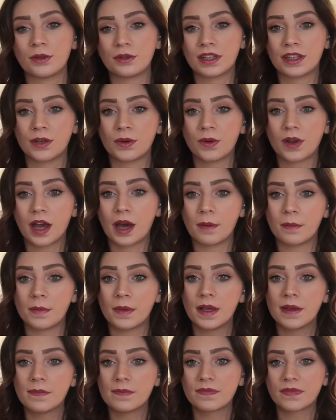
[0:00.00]
They don't come
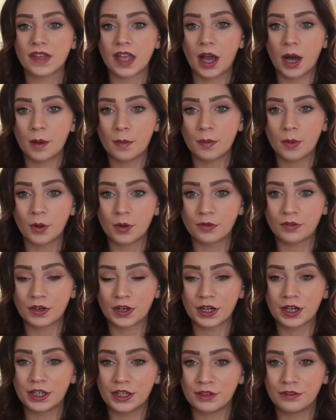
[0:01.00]
up over
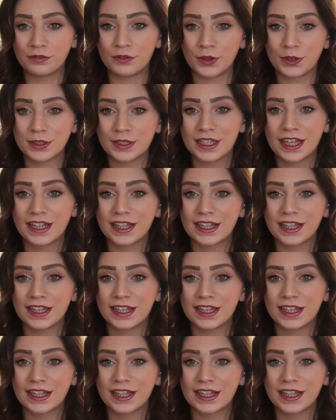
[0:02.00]
your foot.